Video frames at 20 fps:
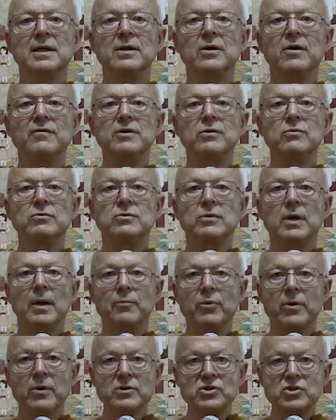Now, if you
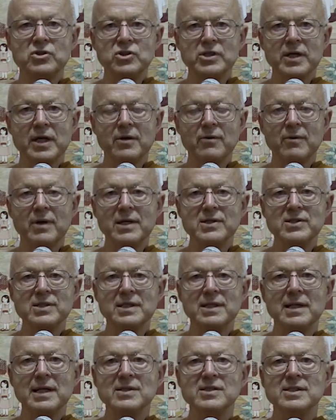approach
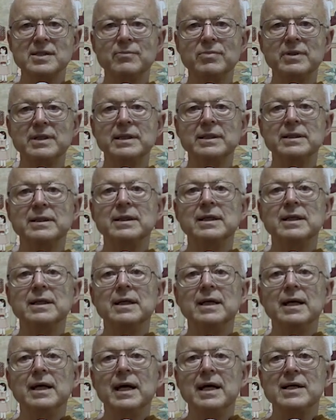generosity not simply
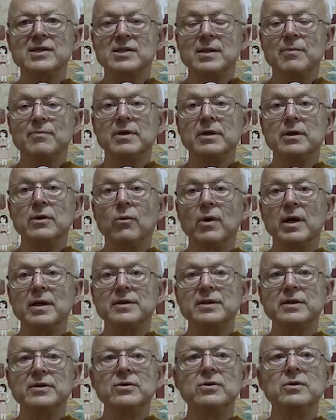as something you
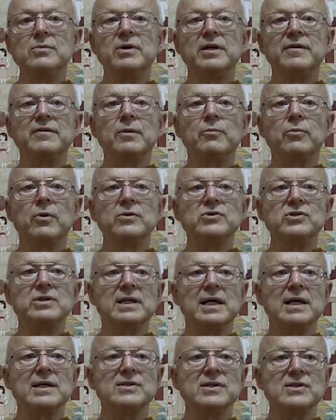want to do, but if you approach
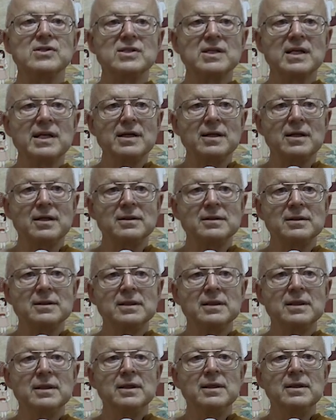it as a skill,
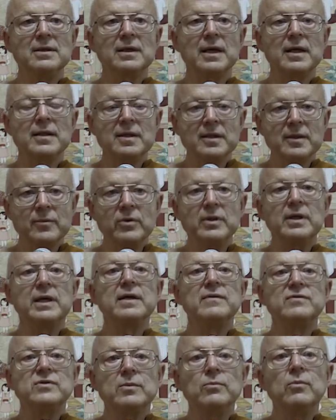Okay, then the Buddha
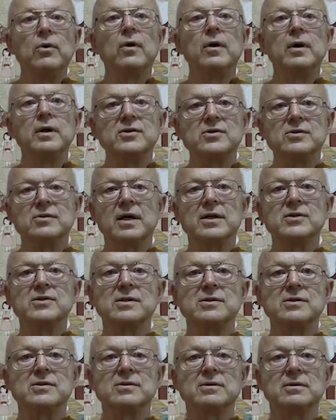gives you more
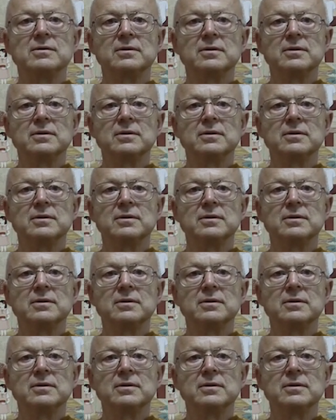instructions.